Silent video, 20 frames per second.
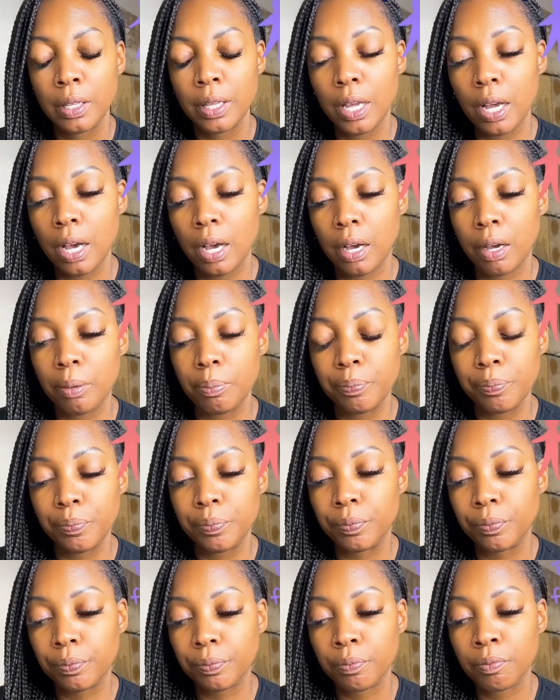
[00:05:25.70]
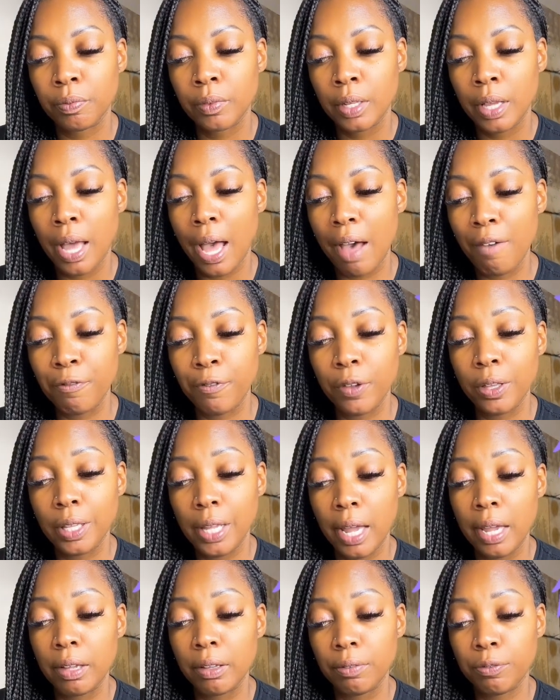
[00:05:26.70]
um, I feel
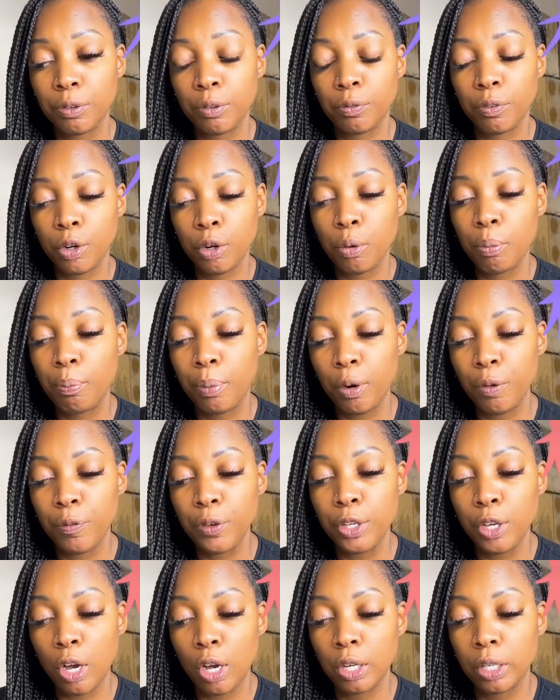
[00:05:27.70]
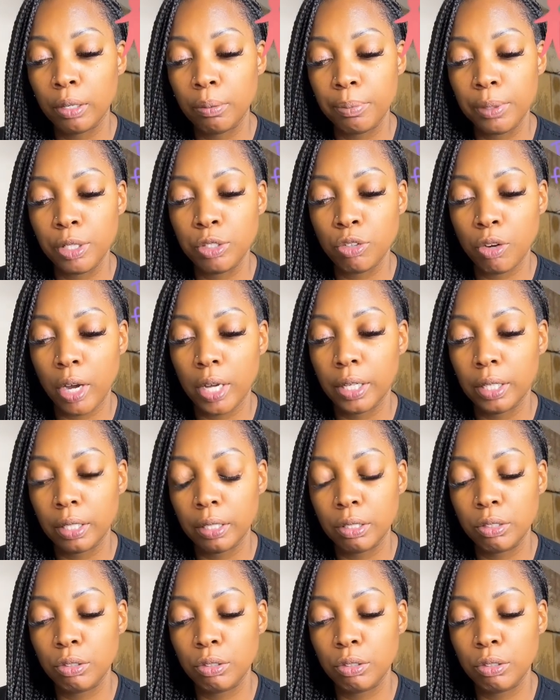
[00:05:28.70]
like for real, both of y'all could be trying to,